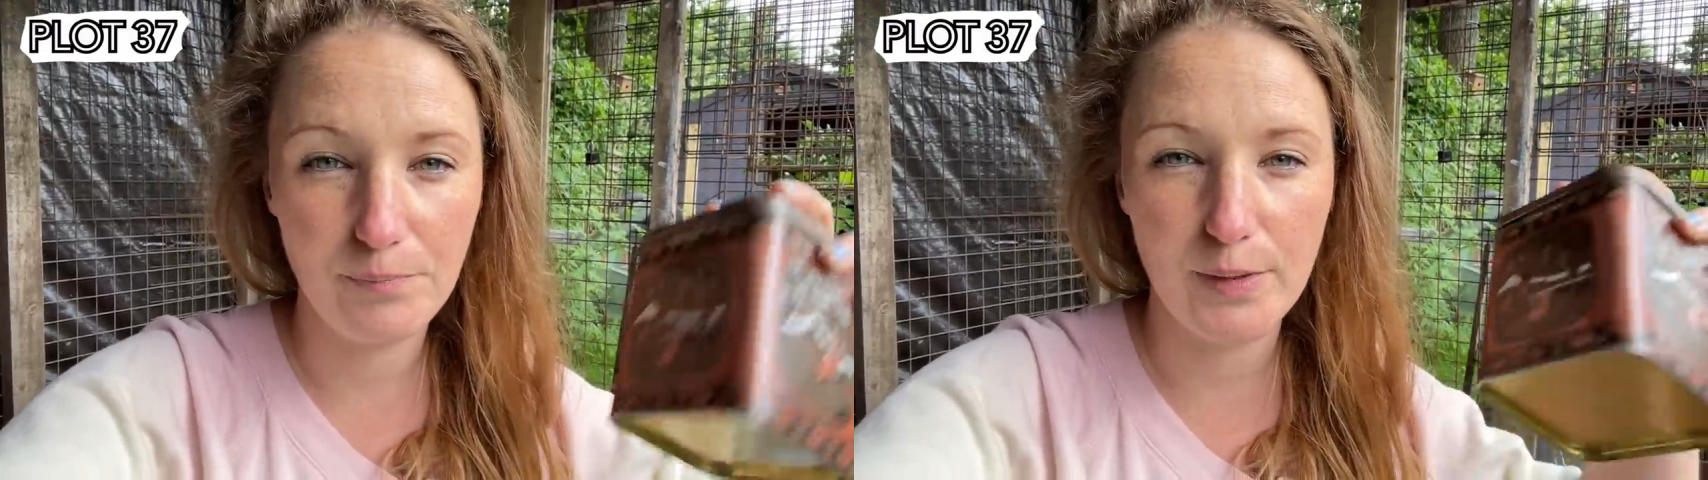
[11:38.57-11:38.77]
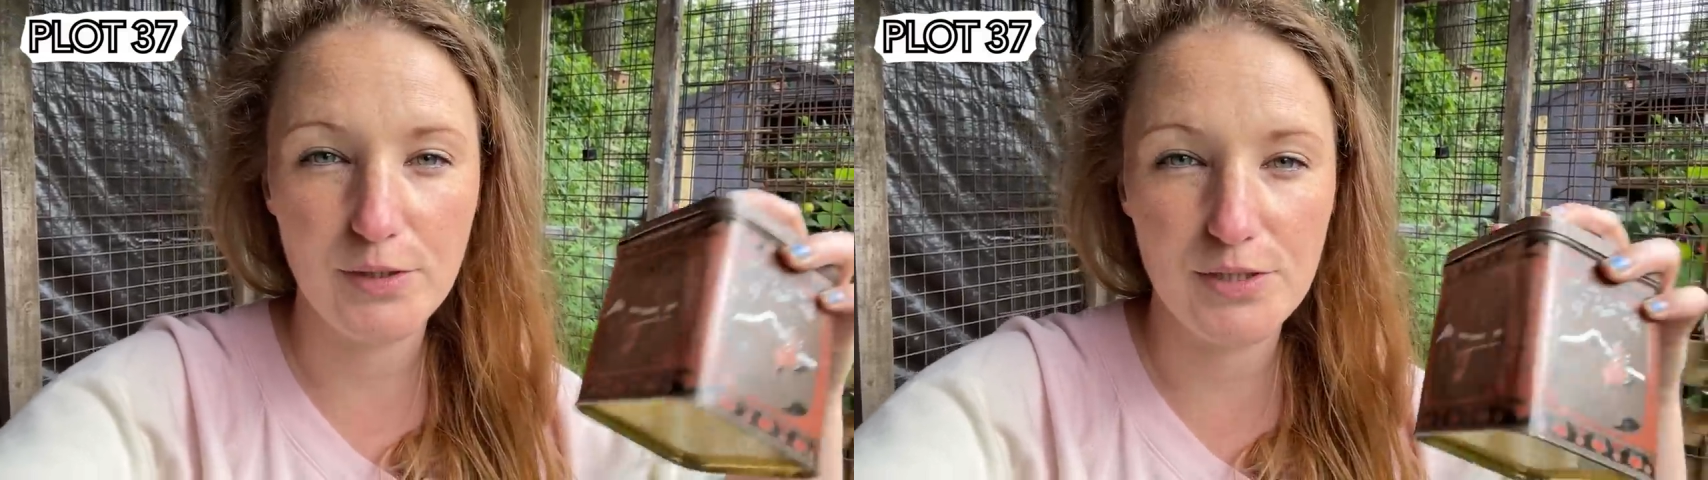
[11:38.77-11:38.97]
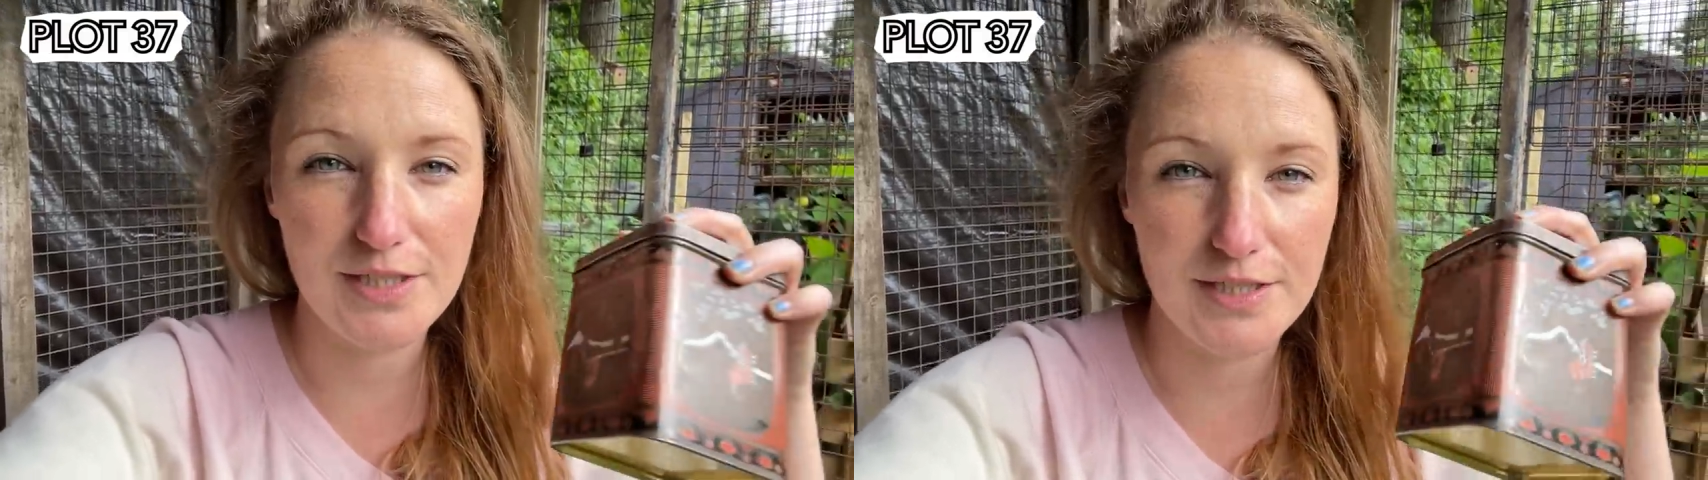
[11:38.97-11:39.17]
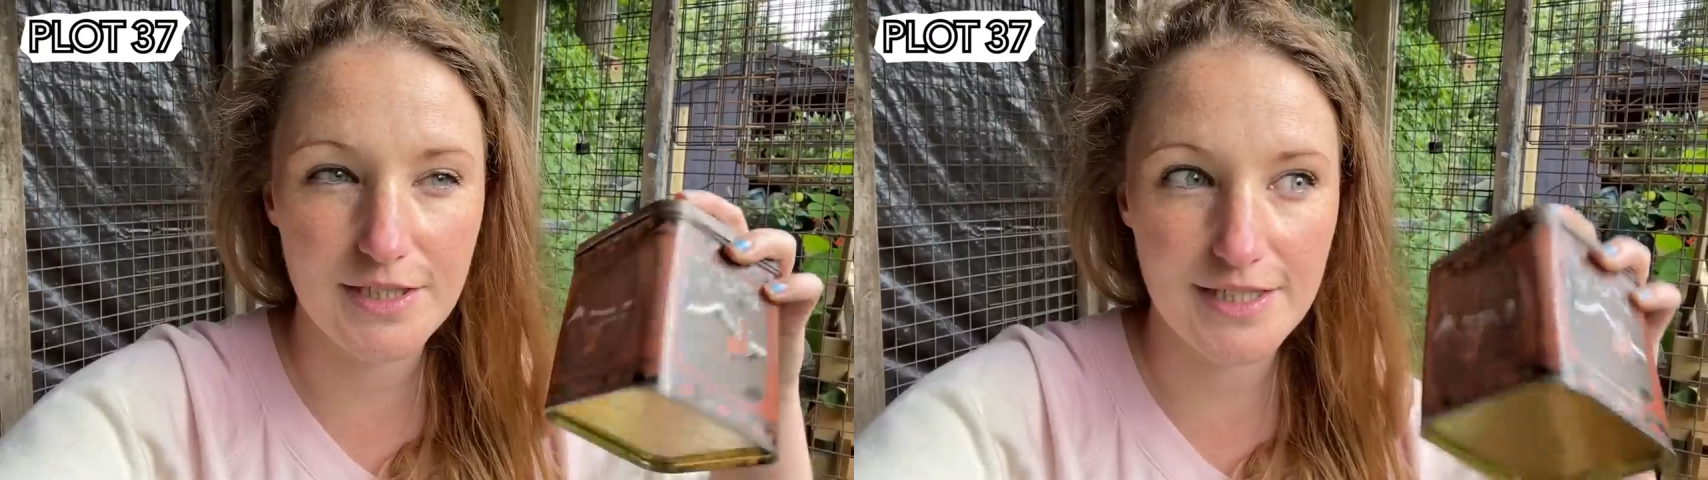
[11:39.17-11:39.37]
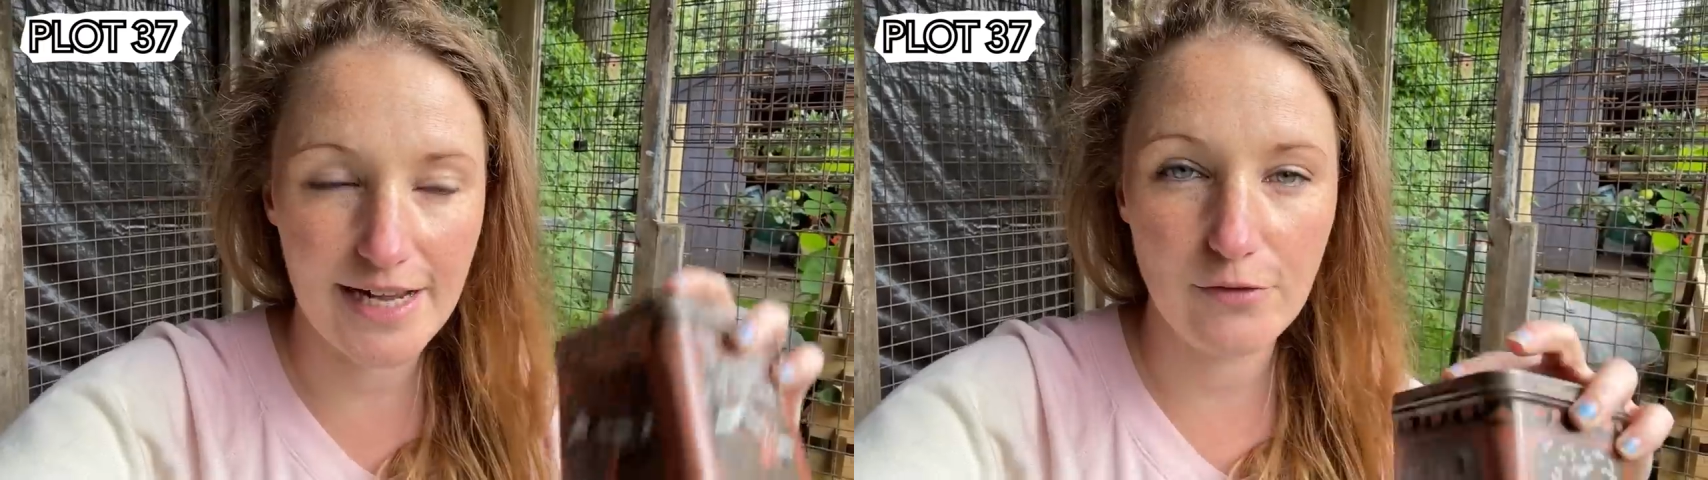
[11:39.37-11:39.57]
because it's the
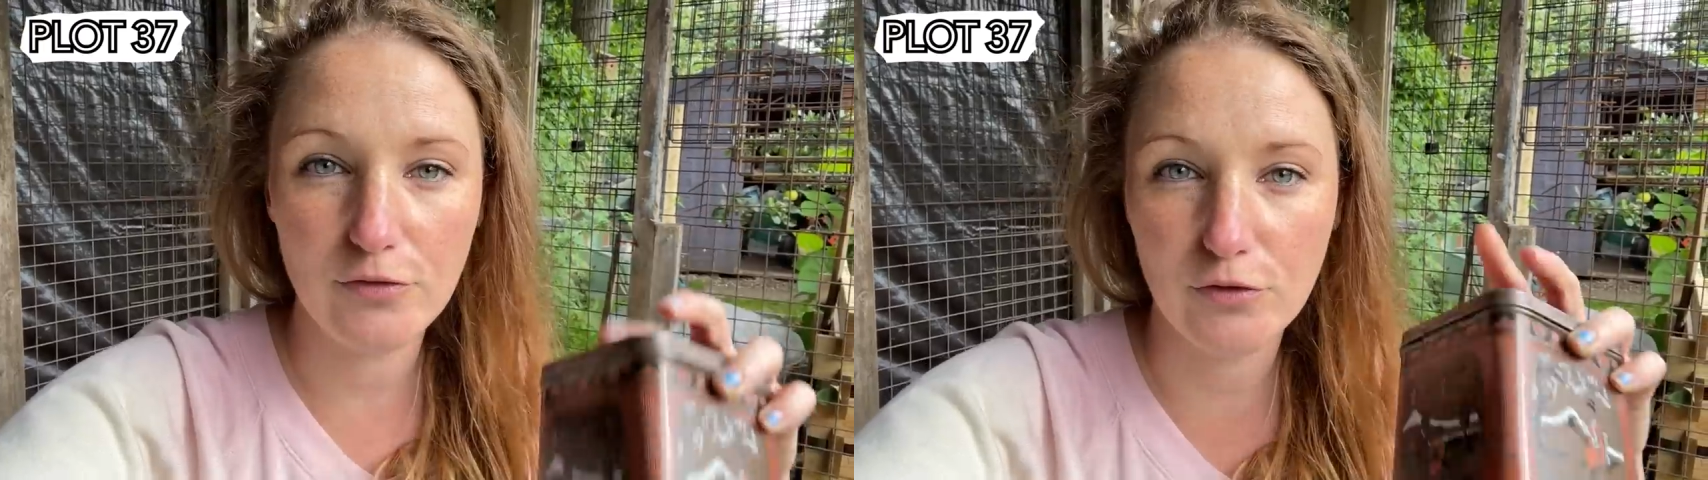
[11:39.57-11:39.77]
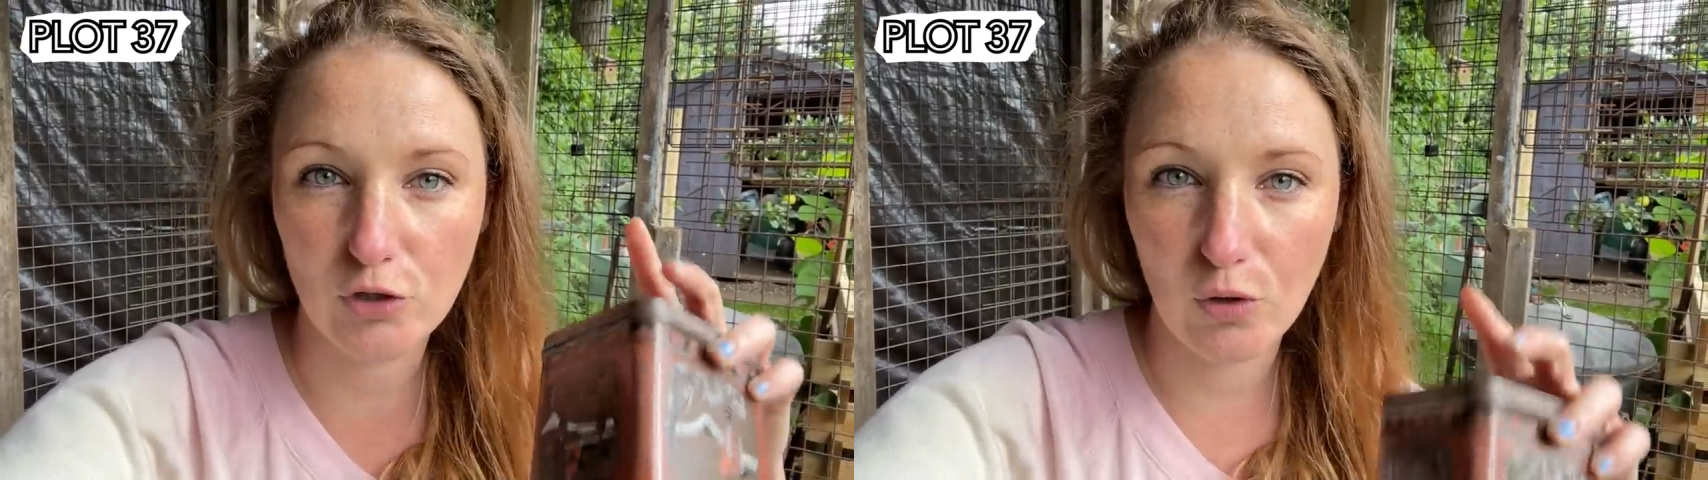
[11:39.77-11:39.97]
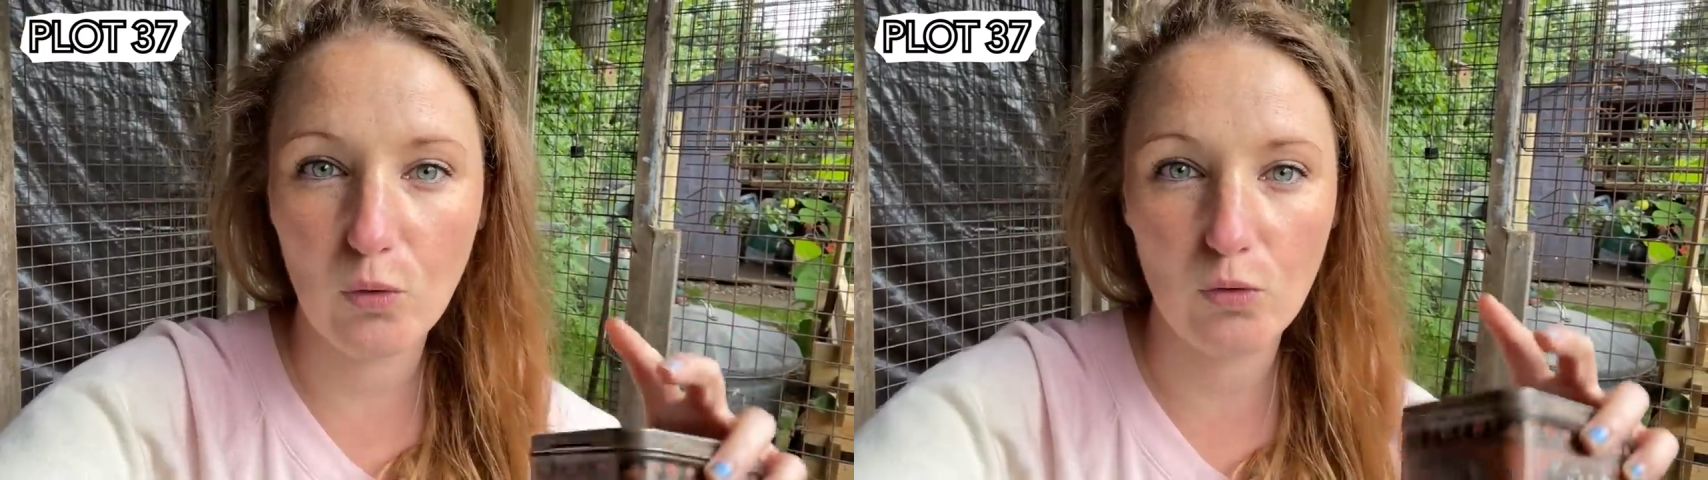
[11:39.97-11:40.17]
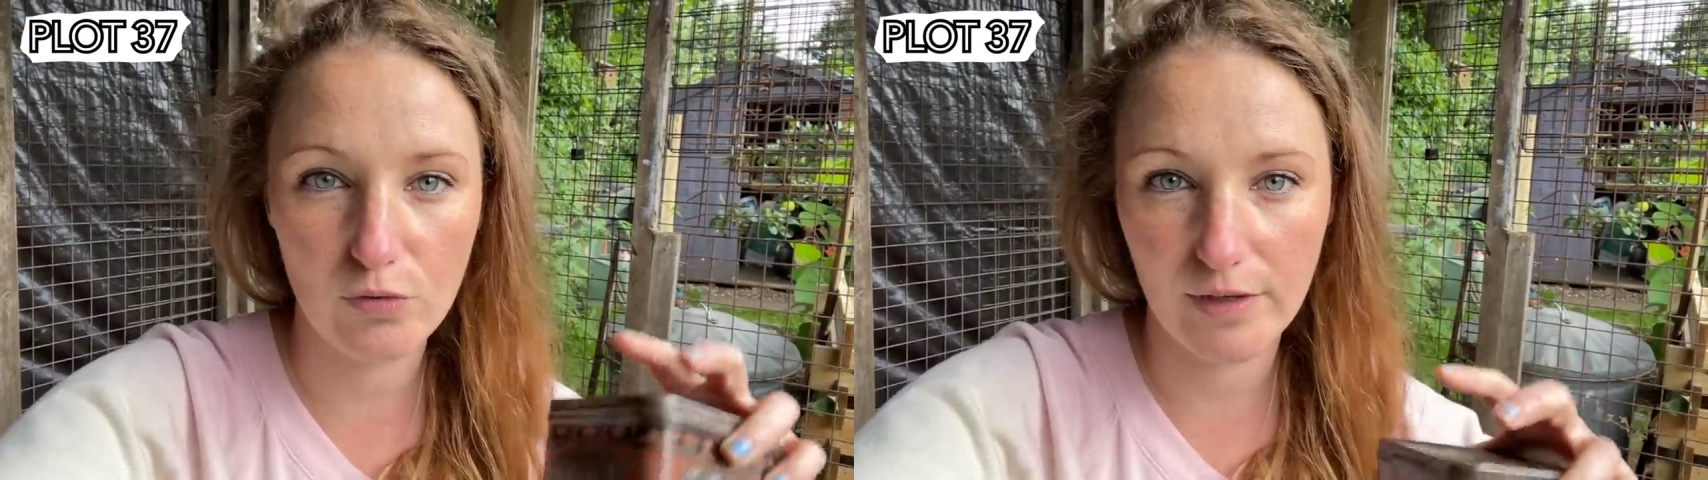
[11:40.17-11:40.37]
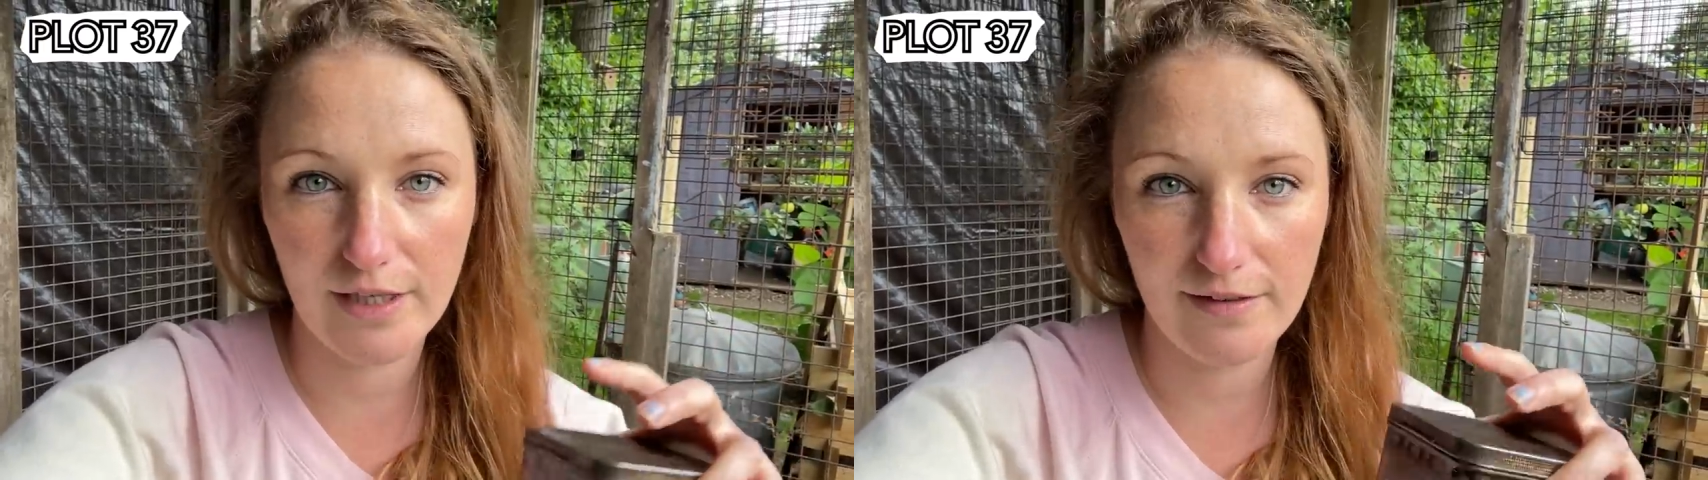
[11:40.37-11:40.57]
sound of the corn really